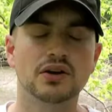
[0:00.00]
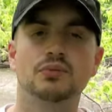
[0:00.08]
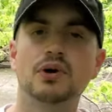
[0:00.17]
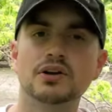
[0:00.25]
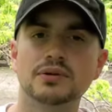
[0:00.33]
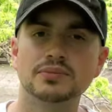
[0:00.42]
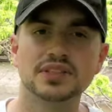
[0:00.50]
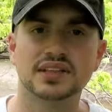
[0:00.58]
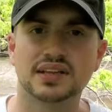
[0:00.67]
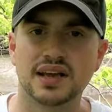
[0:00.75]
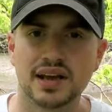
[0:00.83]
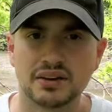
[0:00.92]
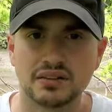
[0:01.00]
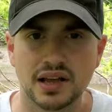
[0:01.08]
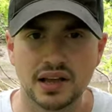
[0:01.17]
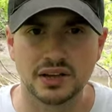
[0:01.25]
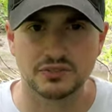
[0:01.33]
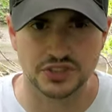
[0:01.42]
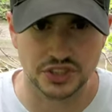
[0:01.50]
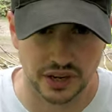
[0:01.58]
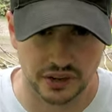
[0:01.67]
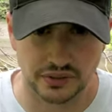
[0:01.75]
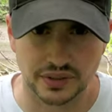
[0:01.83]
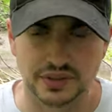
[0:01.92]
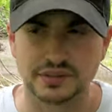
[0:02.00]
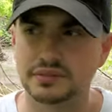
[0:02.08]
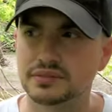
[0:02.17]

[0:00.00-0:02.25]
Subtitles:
"Welcome to the Cadillac of jailing,"